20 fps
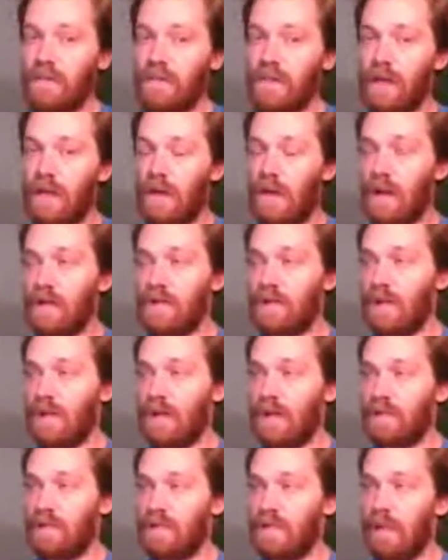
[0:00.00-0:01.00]

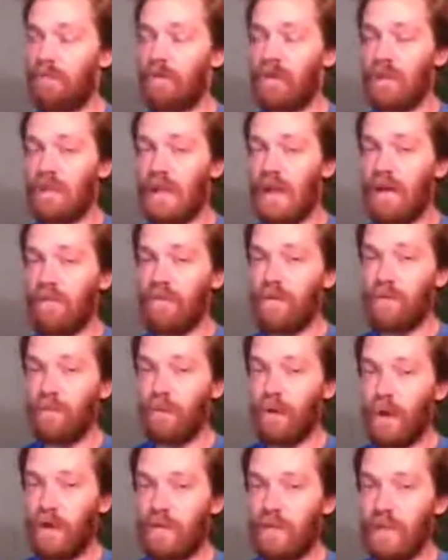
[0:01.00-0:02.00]
a separate LabVIEW
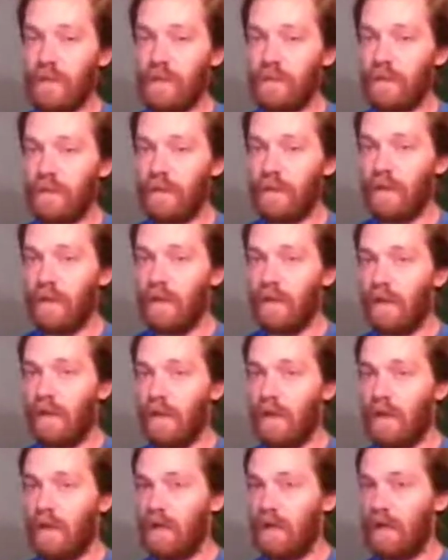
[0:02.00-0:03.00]
project.
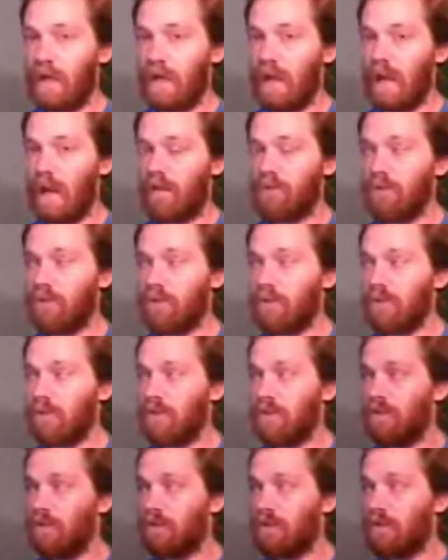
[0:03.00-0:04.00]
And after
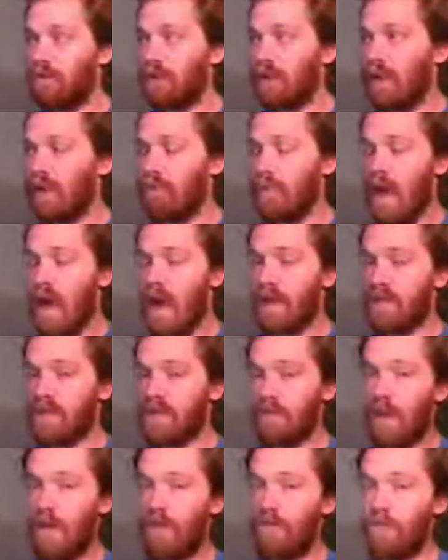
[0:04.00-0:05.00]
you get past
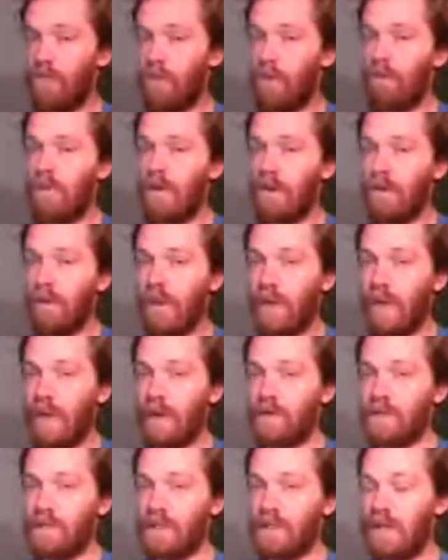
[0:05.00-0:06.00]
about 4
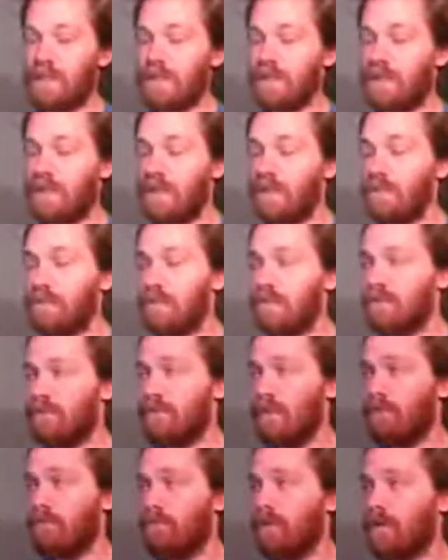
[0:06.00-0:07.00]
PPLs, it gets into this
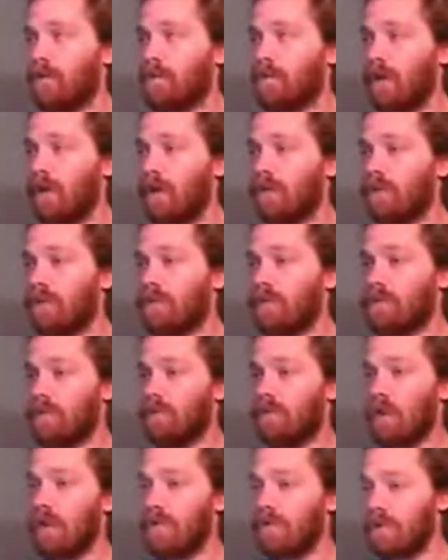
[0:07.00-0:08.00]
very frustrating
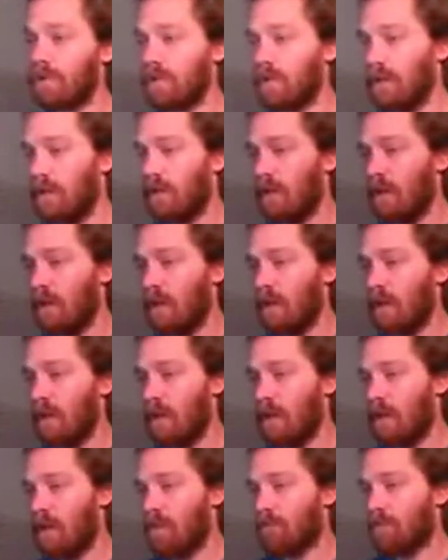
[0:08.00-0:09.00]
situation.
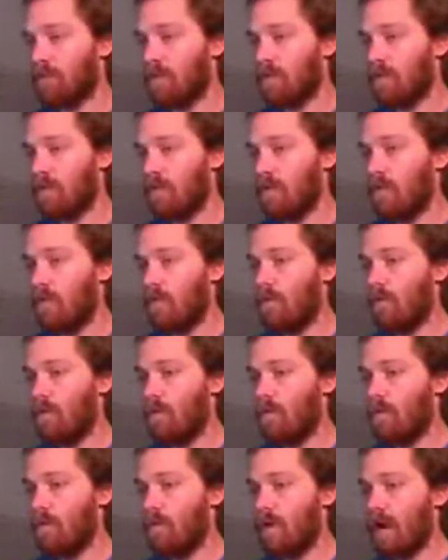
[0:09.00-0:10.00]
So
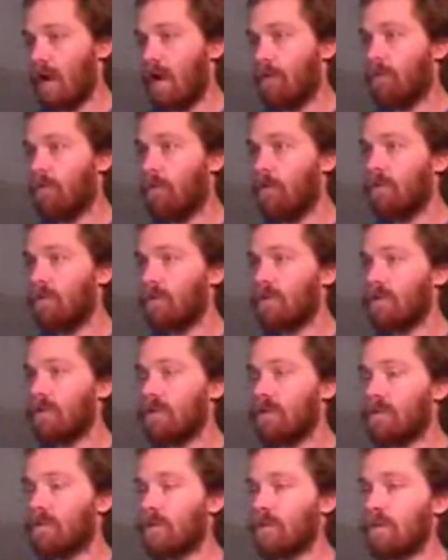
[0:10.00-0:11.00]
when I wrote the
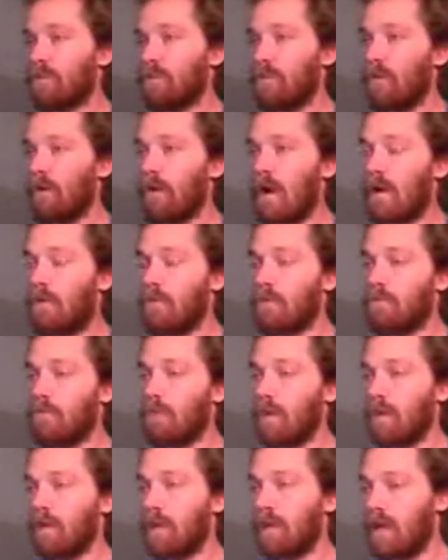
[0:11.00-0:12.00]
Solution Explorer, I was
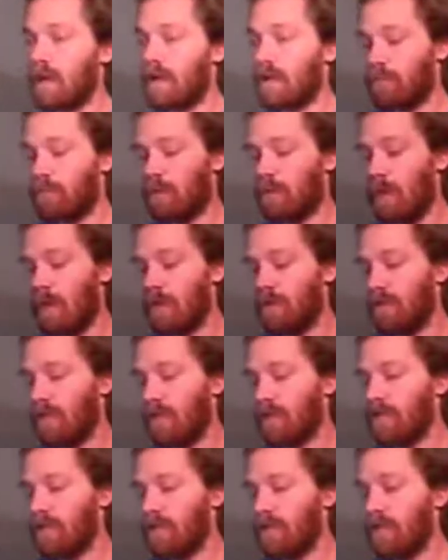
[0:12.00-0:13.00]
working on a
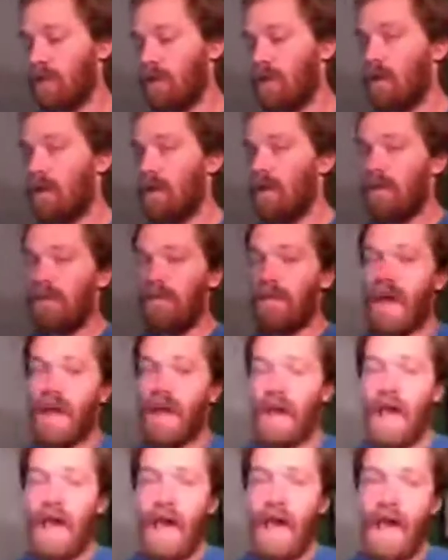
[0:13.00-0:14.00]
project
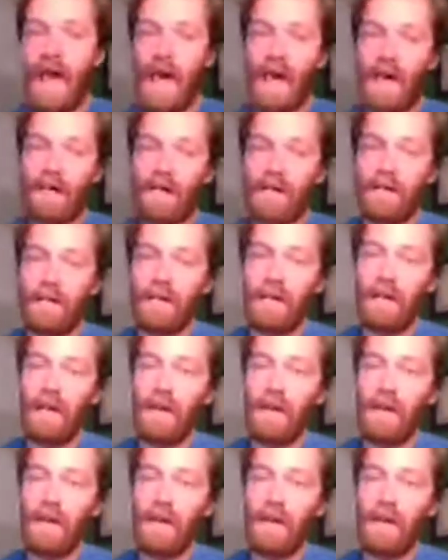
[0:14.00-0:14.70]
that had